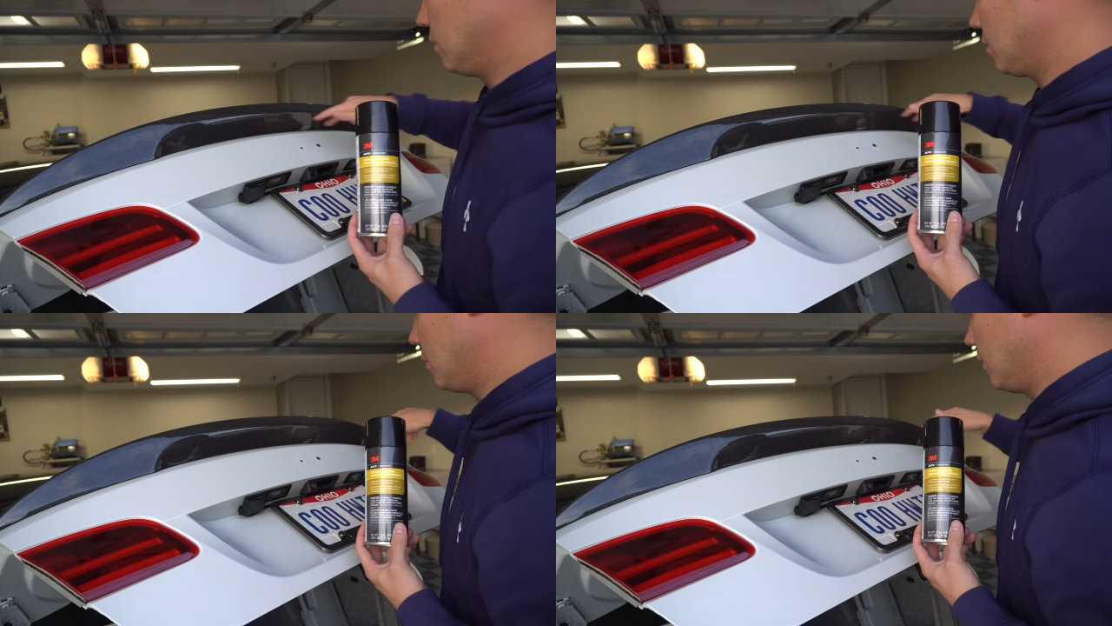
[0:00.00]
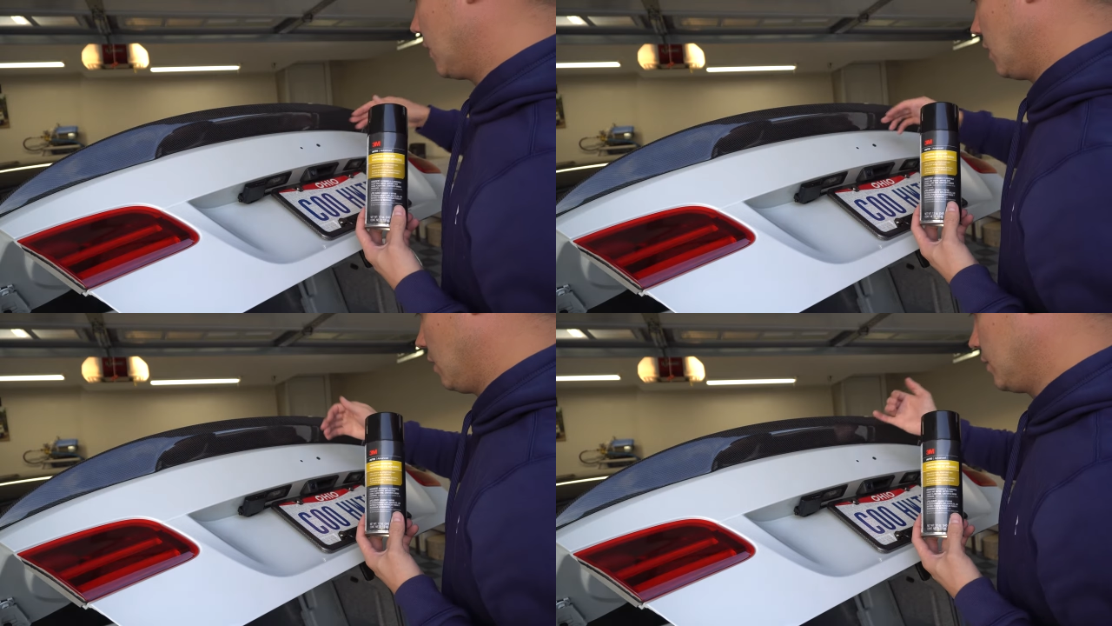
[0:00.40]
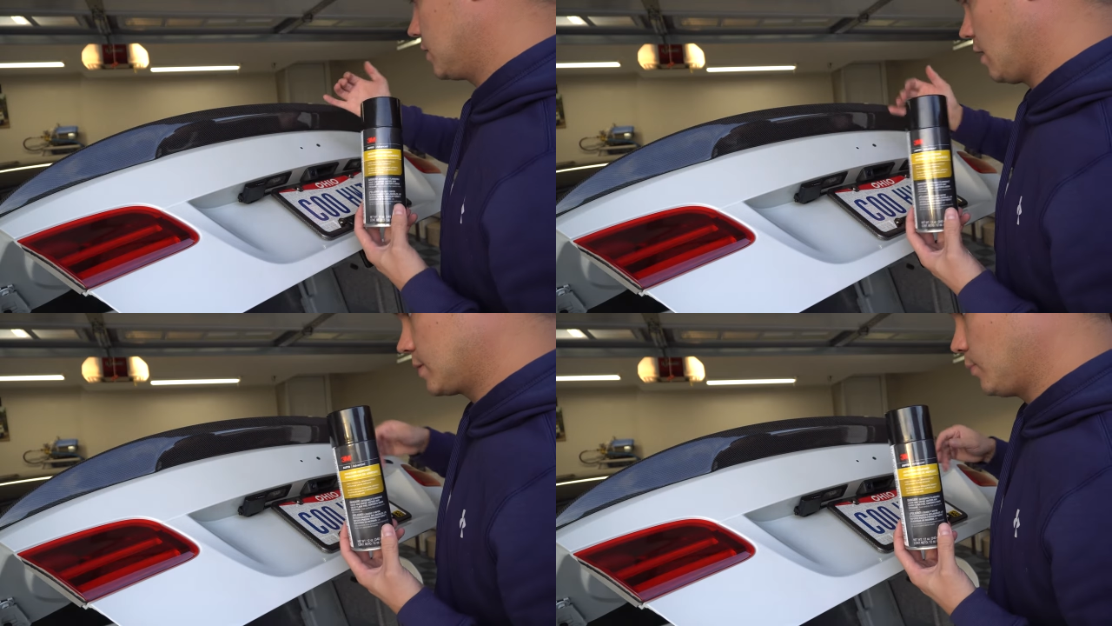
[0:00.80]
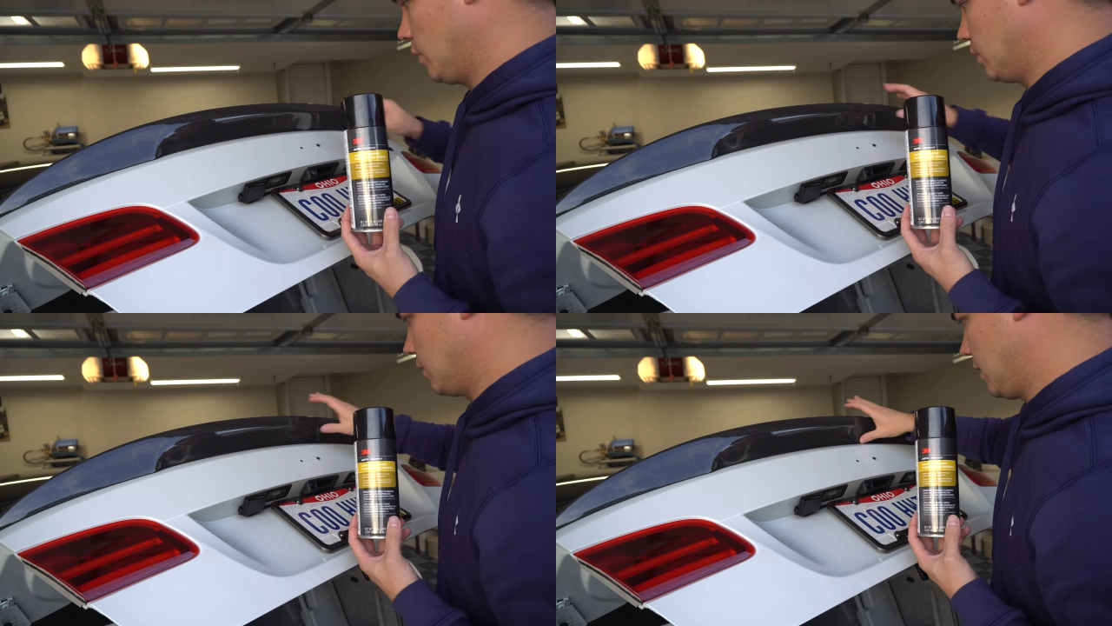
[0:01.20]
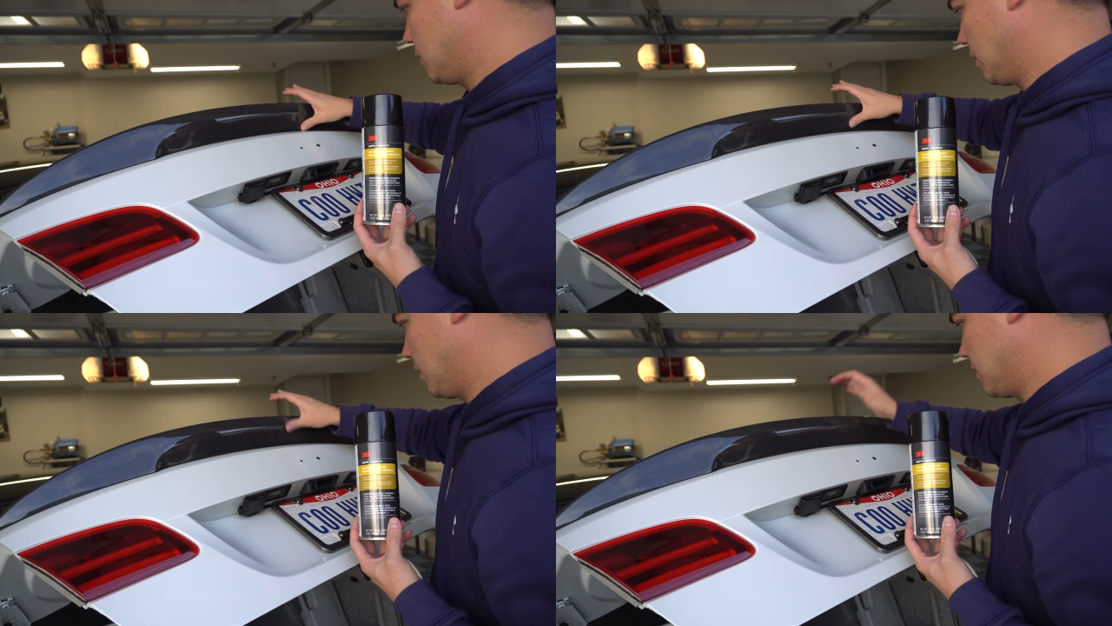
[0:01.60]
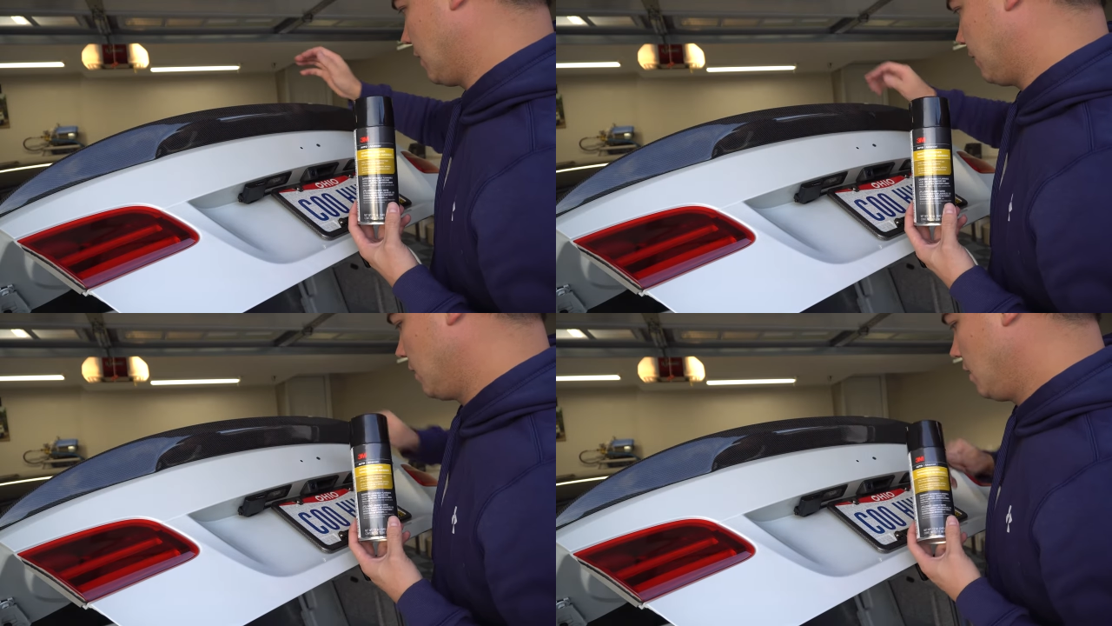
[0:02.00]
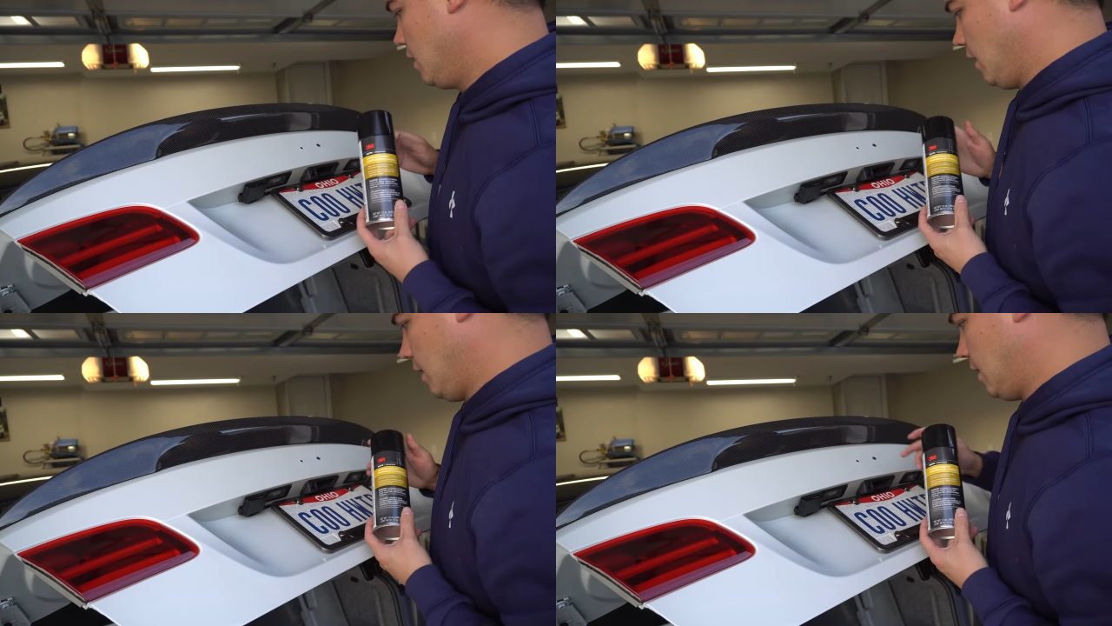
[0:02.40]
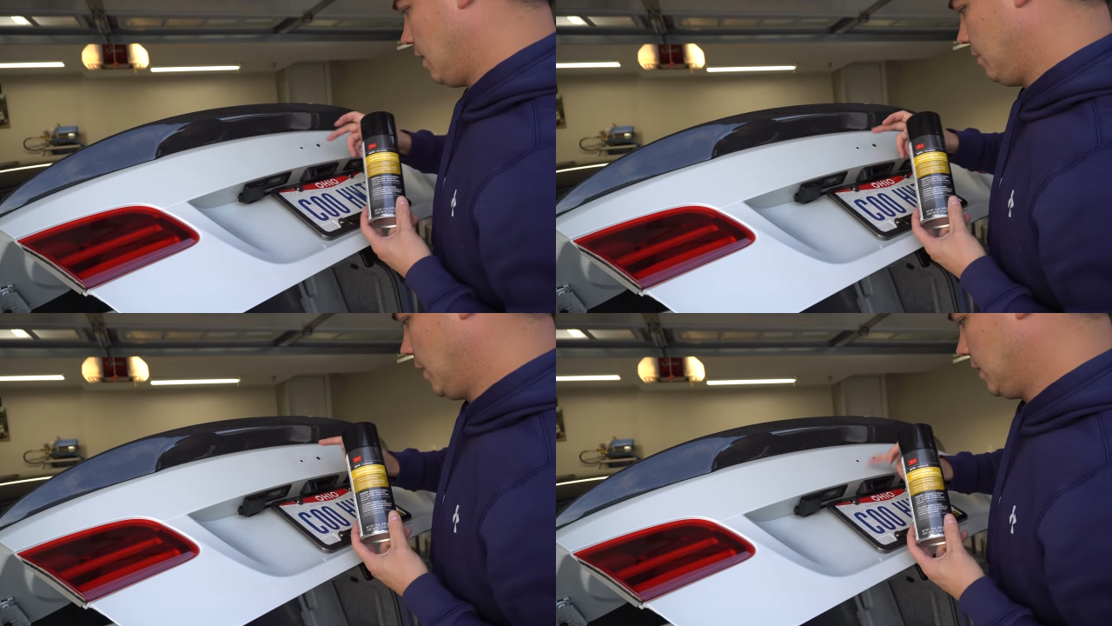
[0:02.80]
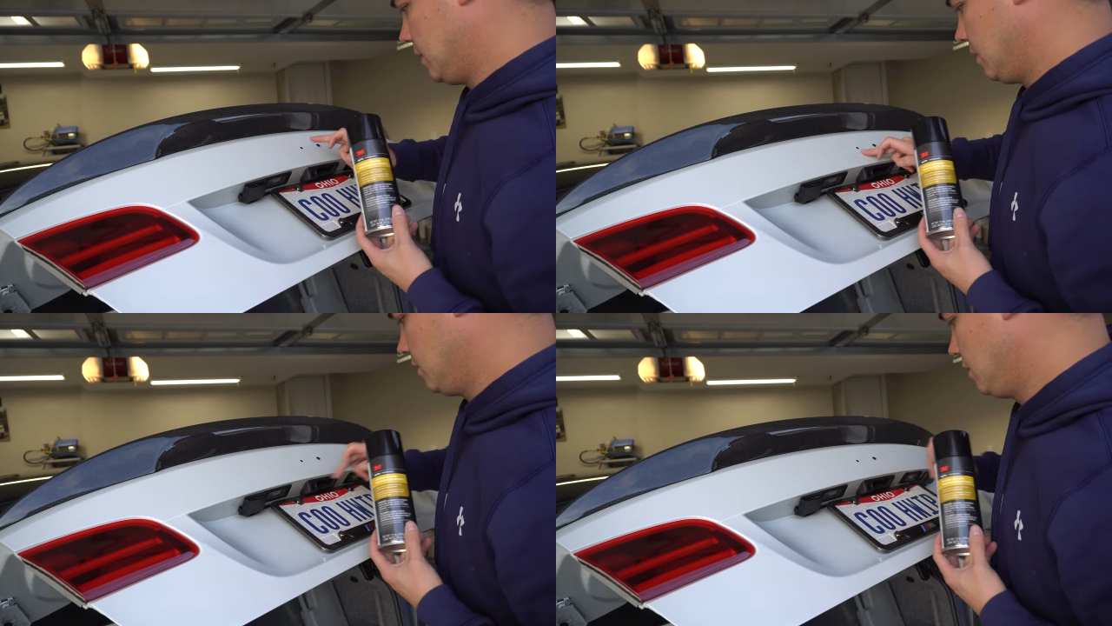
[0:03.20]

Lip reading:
(no speaker visible)